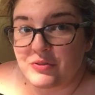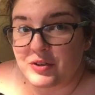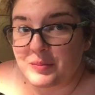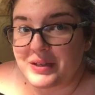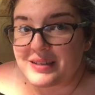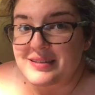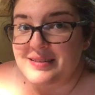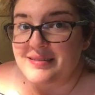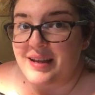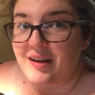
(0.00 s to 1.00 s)
filming
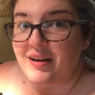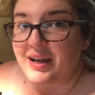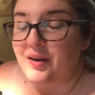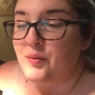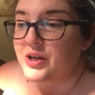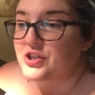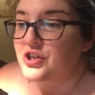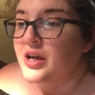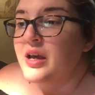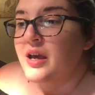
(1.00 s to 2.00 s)
area, which
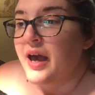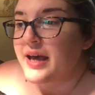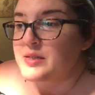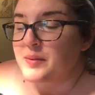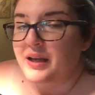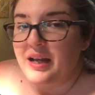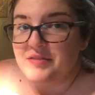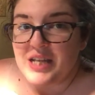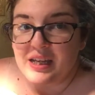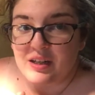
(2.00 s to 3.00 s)
has been kind of
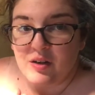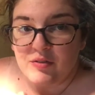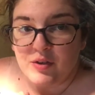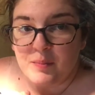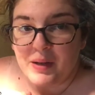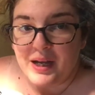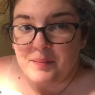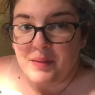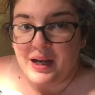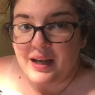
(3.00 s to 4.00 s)
taken over by
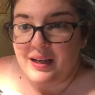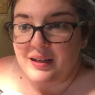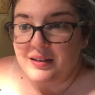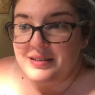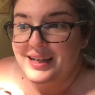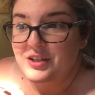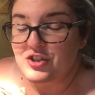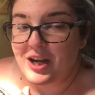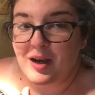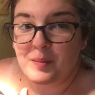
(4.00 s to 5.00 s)
my day
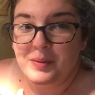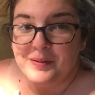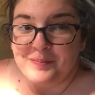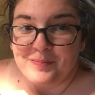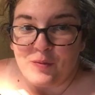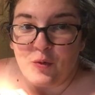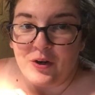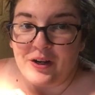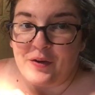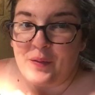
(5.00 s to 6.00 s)
job
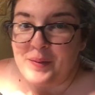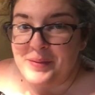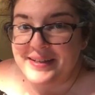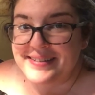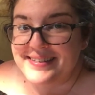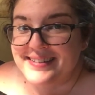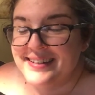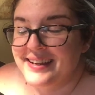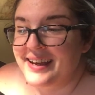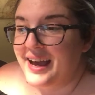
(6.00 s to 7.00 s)
work equipment
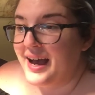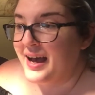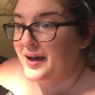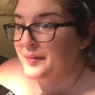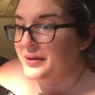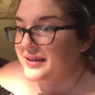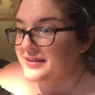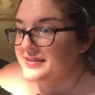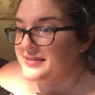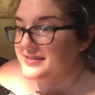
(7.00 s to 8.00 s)
uh,
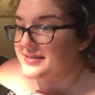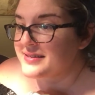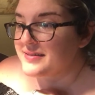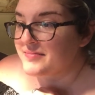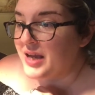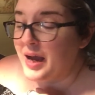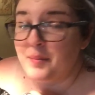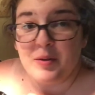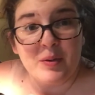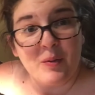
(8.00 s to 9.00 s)
because I'm
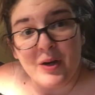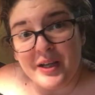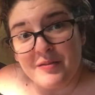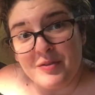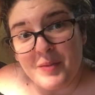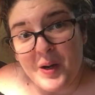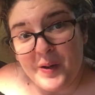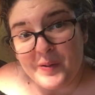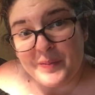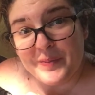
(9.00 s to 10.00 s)
going to be working from
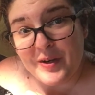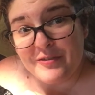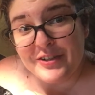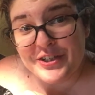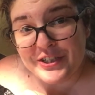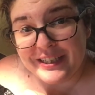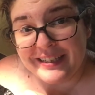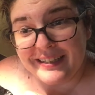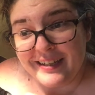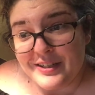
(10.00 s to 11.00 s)
home
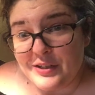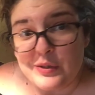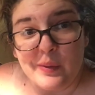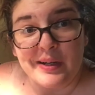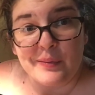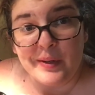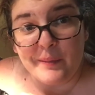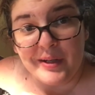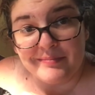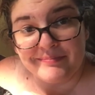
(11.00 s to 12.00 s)
officially until
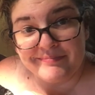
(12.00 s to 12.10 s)
2021.